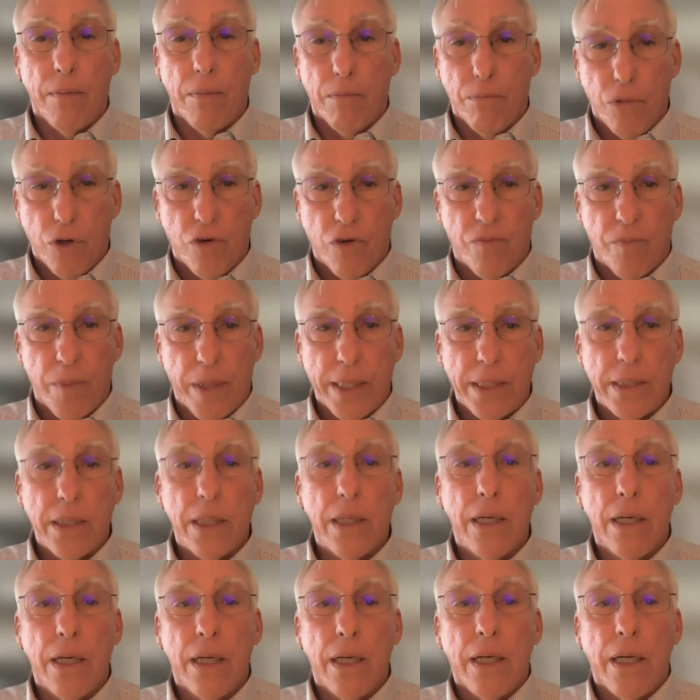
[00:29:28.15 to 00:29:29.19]
movement
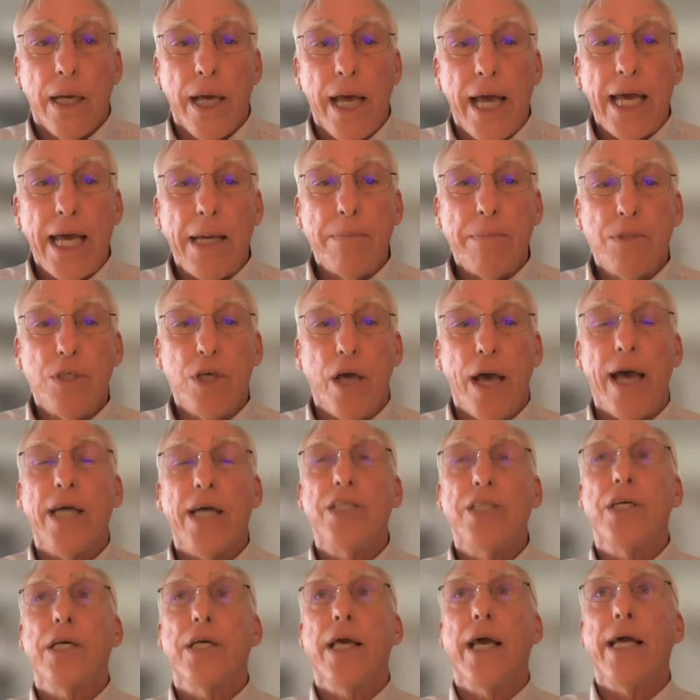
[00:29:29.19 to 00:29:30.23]
aimed to
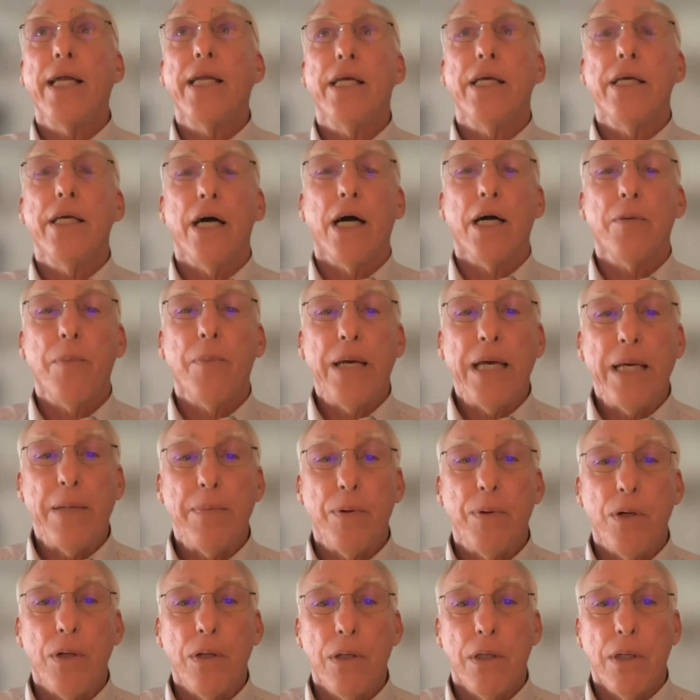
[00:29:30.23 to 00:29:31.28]
educate young
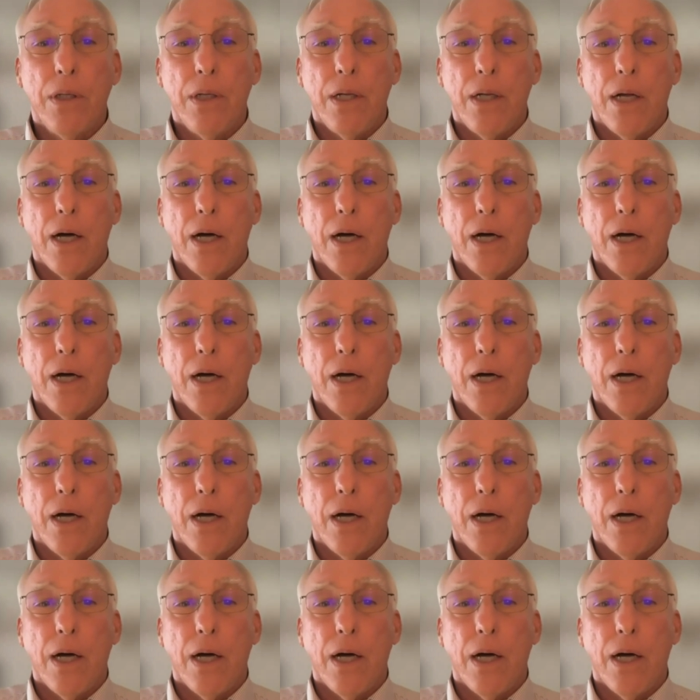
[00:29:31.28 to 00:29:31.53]
people